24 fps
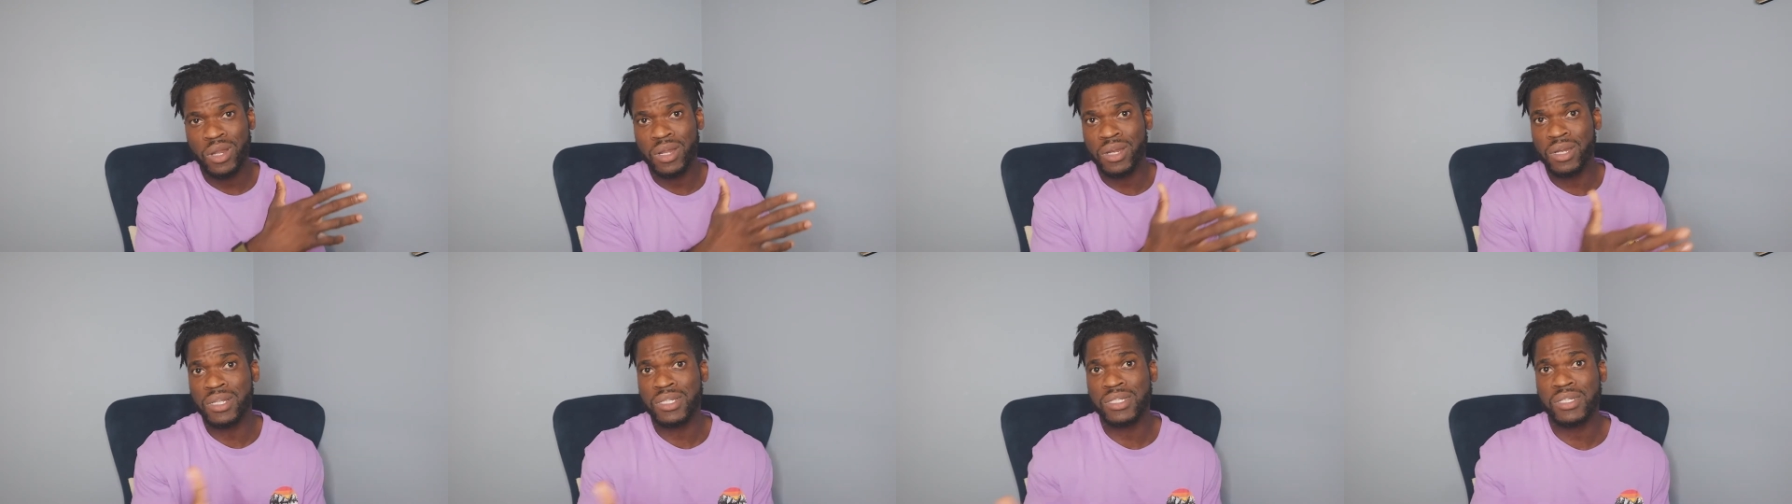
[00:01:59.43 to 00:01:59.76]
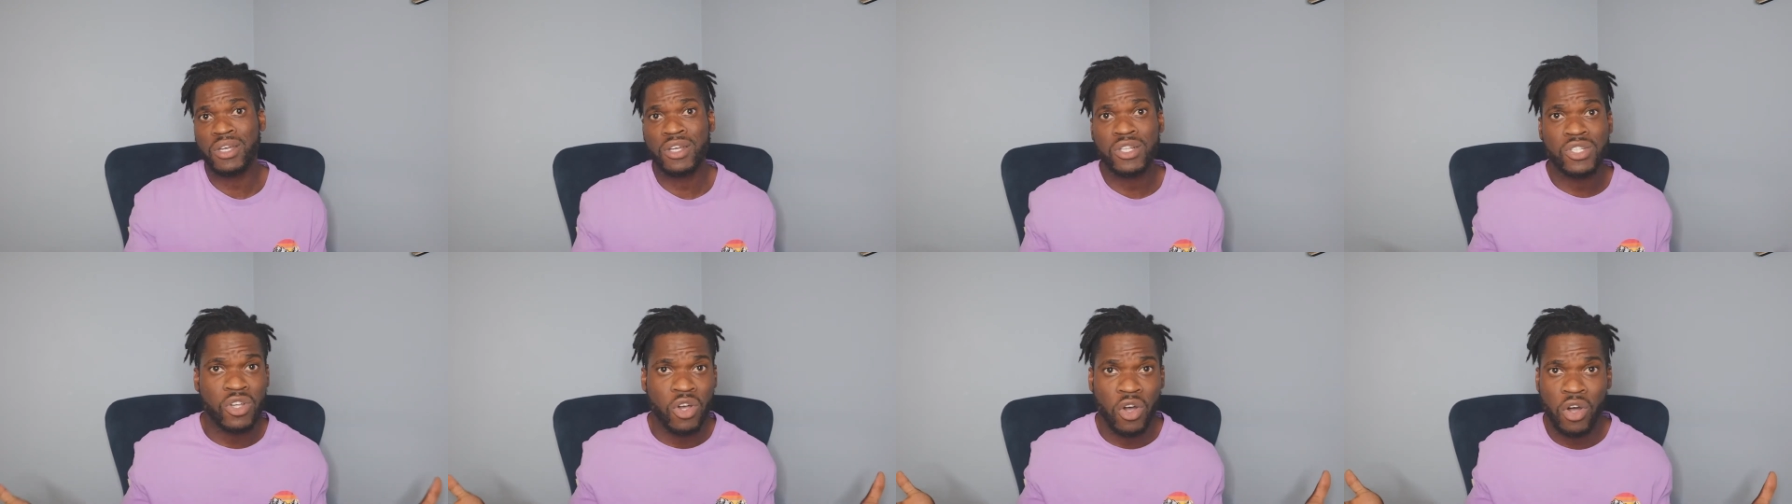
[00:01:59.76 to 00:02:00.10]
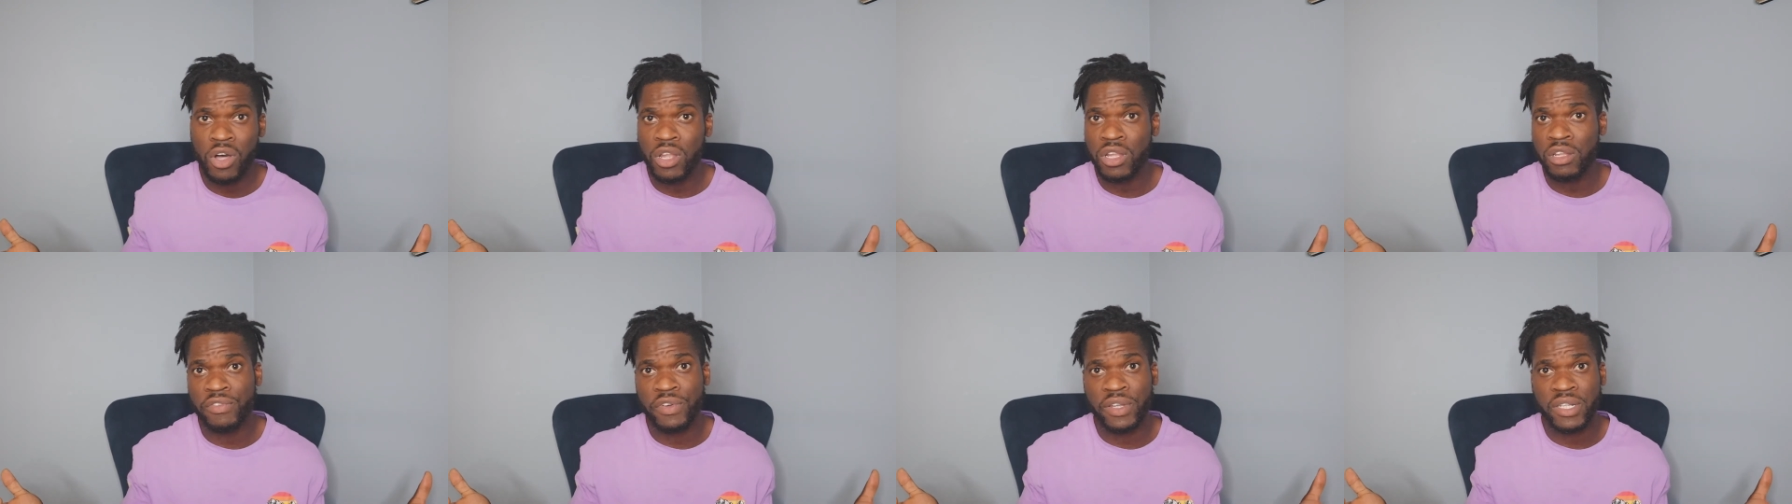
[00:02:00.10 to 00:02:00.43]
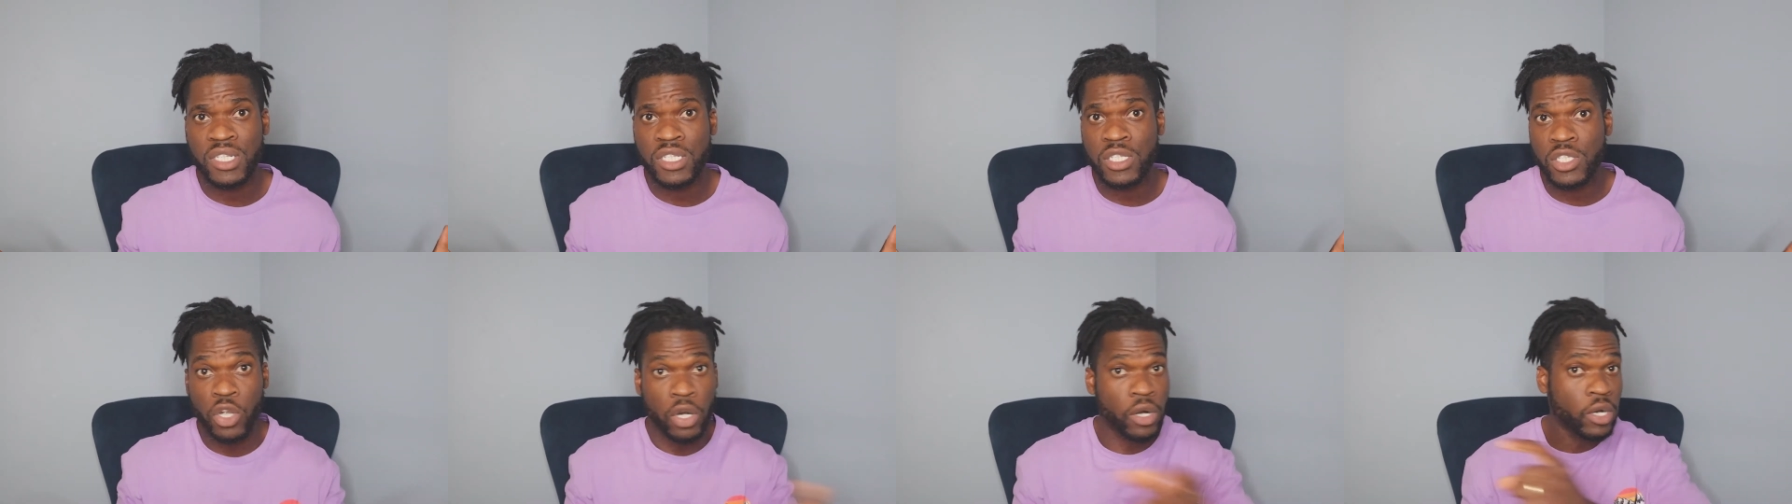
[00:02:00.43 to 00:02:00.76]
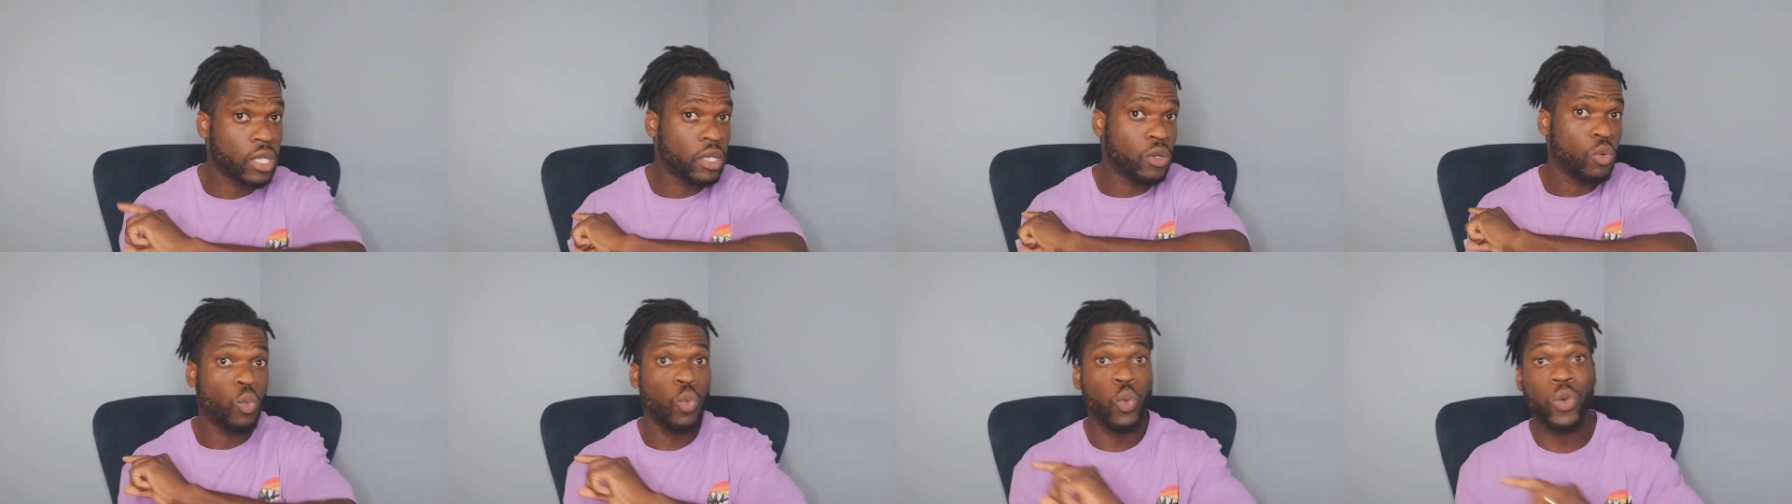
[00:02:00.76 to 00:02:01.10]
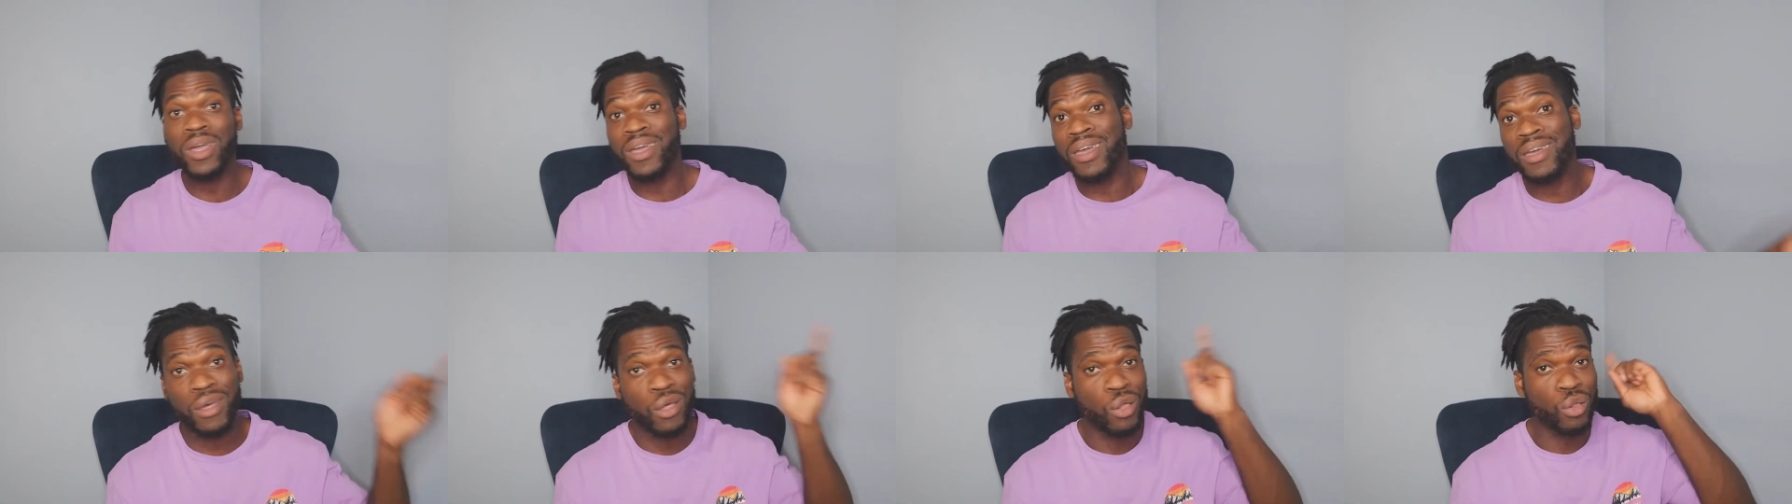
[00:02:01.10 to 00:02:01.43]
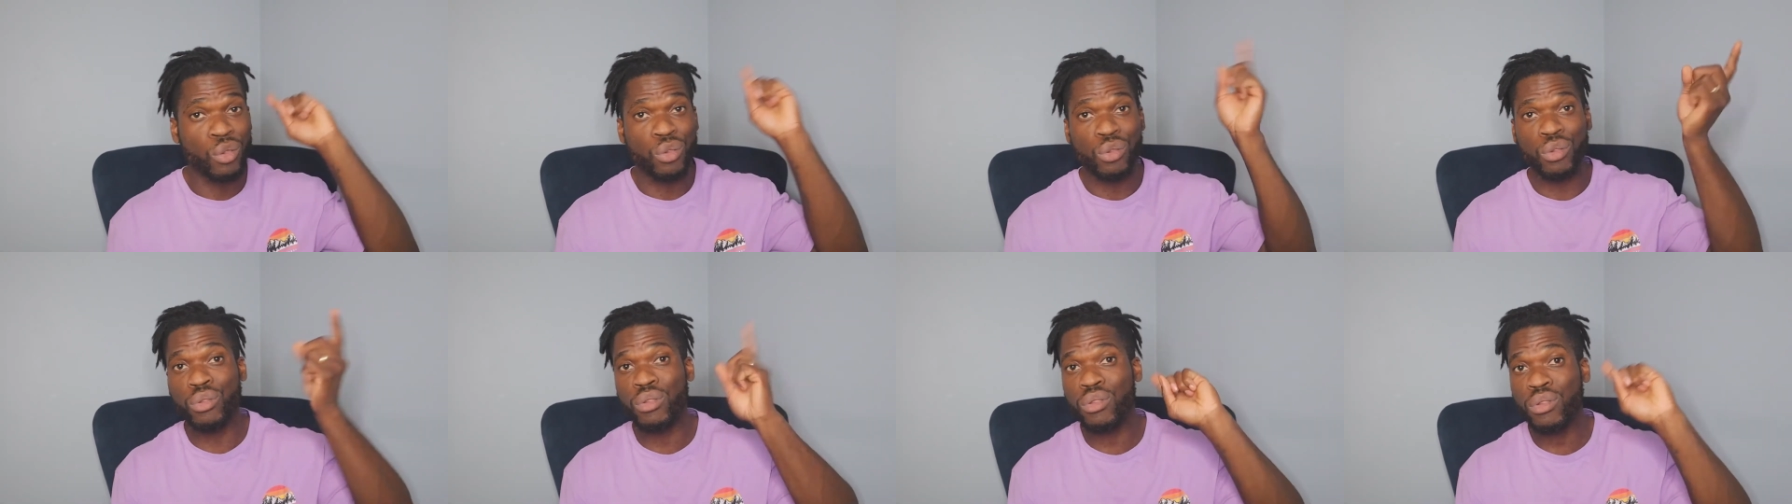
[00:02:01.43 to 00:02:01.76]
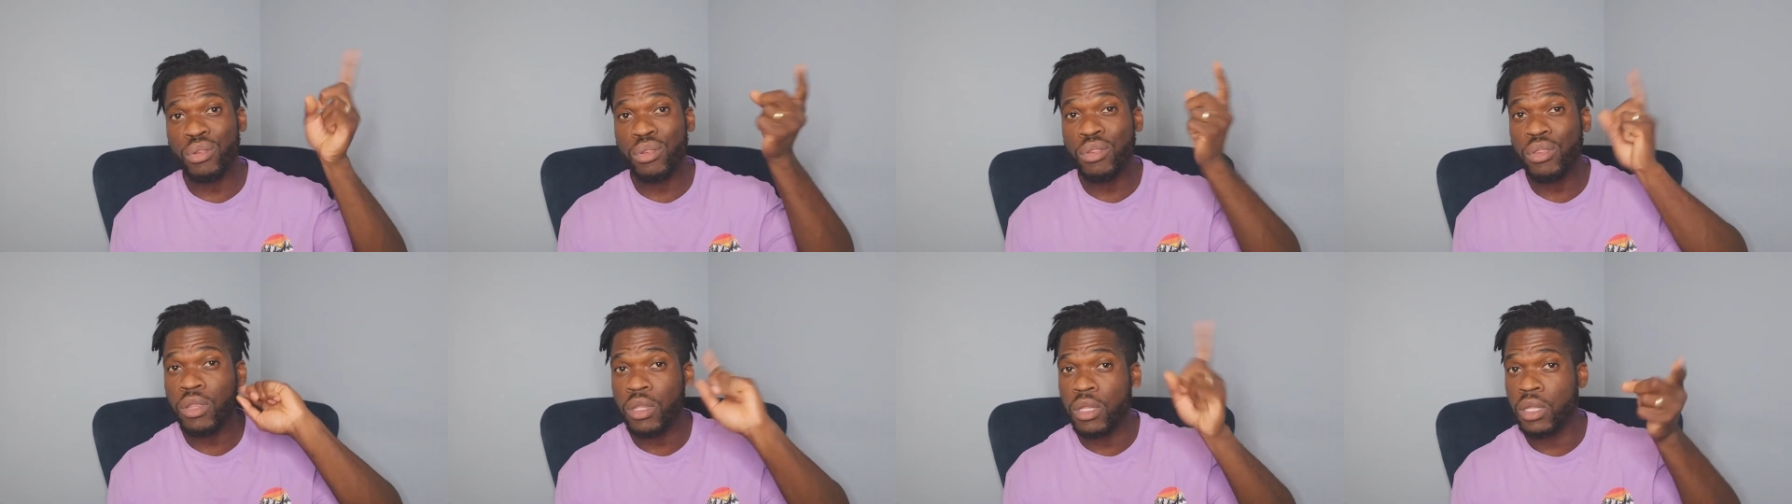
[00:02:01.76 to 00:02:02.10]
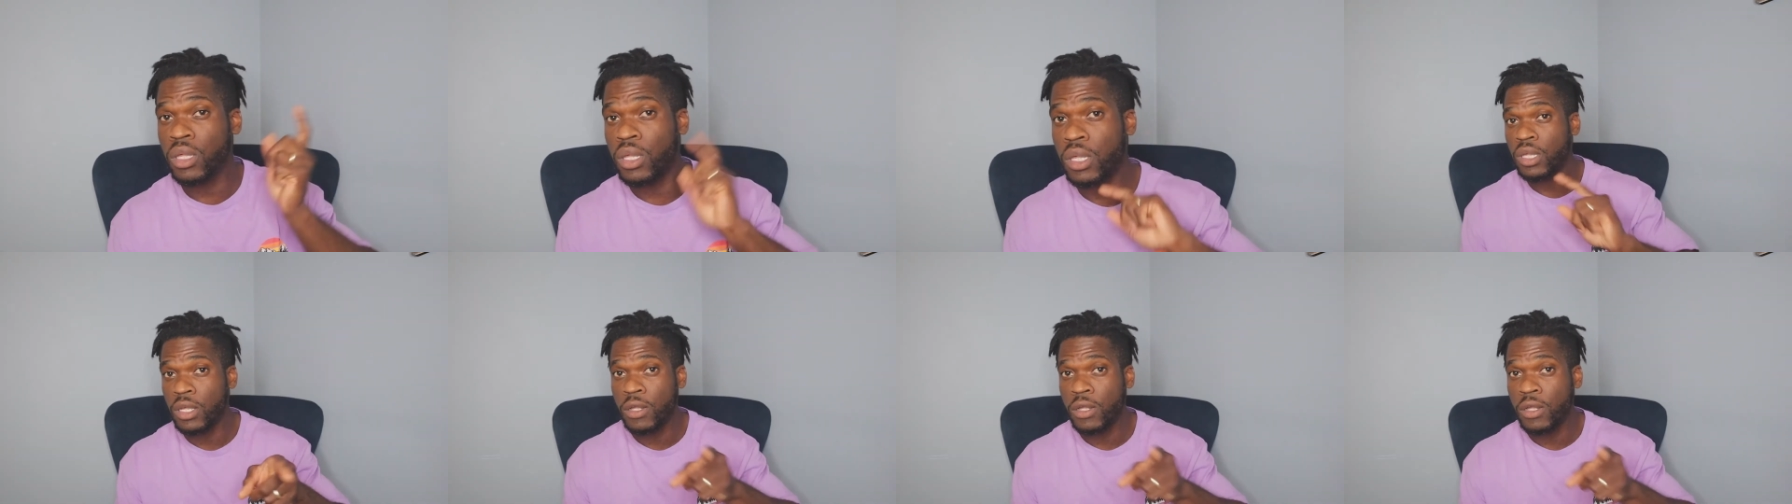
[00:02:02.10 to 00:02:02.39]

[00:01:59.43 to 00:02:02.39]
we're going to discuss all of it starting with